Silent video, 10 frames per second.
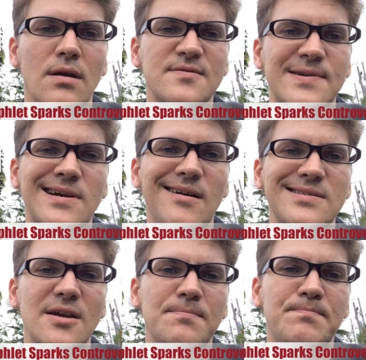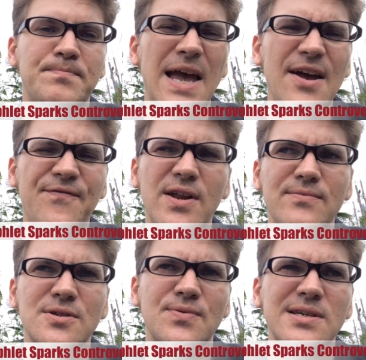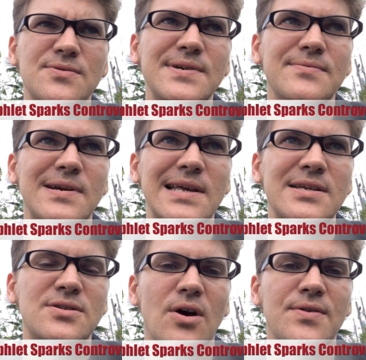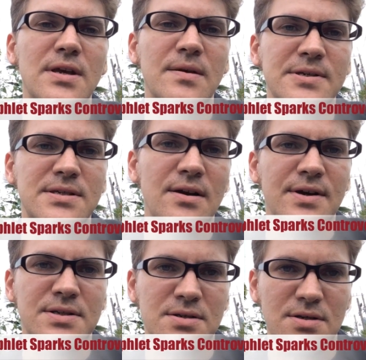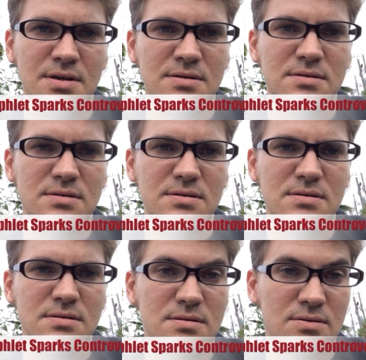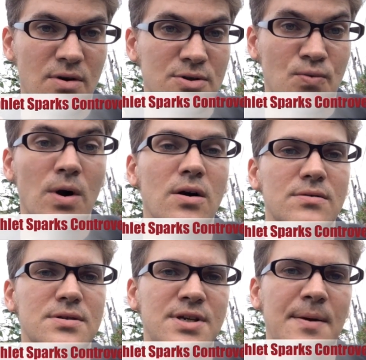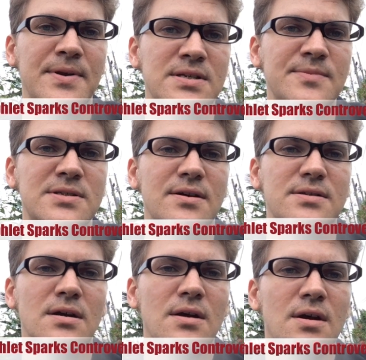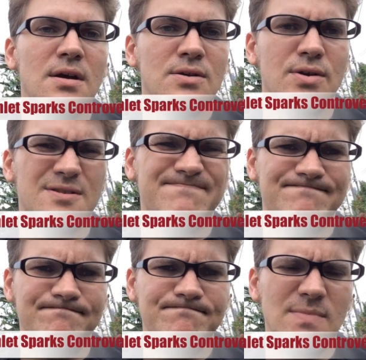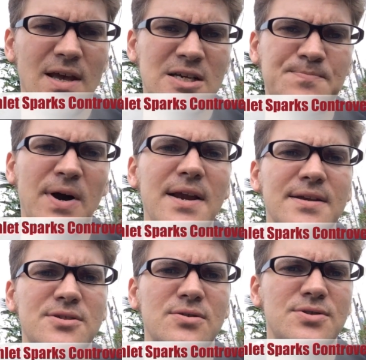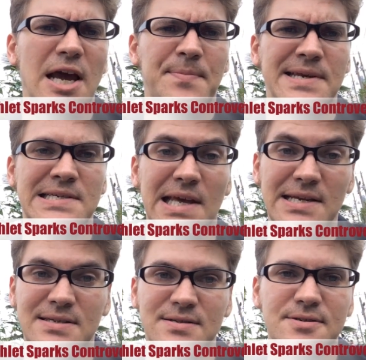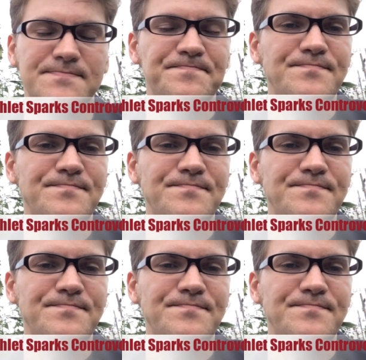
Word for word: is because a pamphlet was recently released to all the emissaries in, in across the world, the Japanese emissaries, to explain this to Japanese citizens.